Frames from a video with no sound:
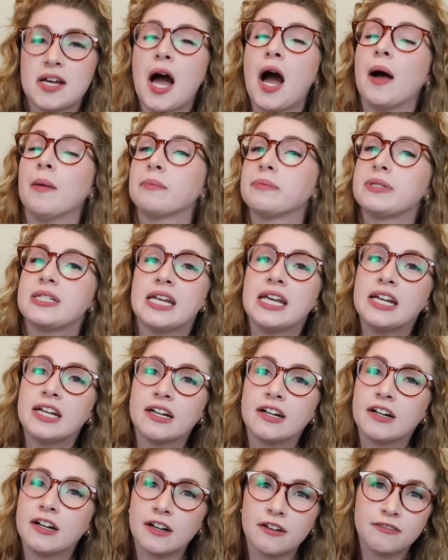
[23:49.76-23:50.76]
top
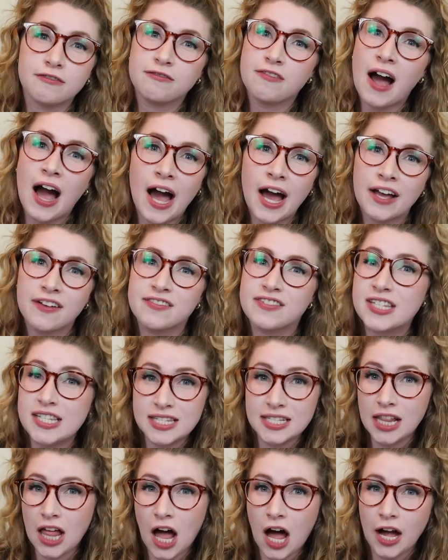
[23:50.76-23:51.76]
tier five
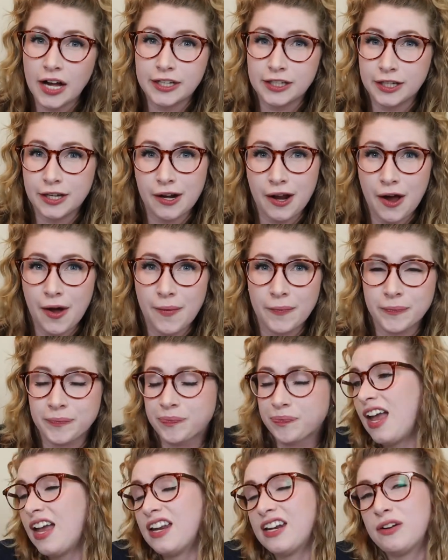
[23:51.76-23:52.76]
slot, you know,
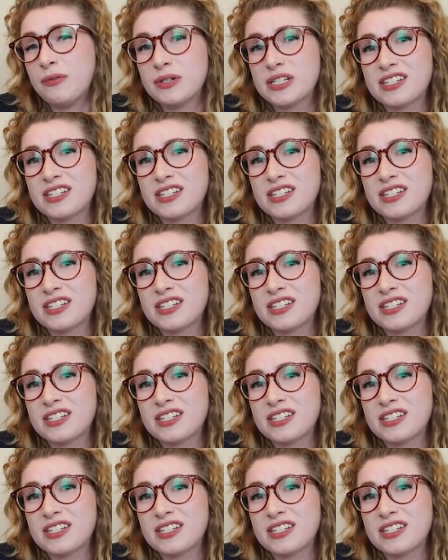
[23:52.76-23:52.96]
and it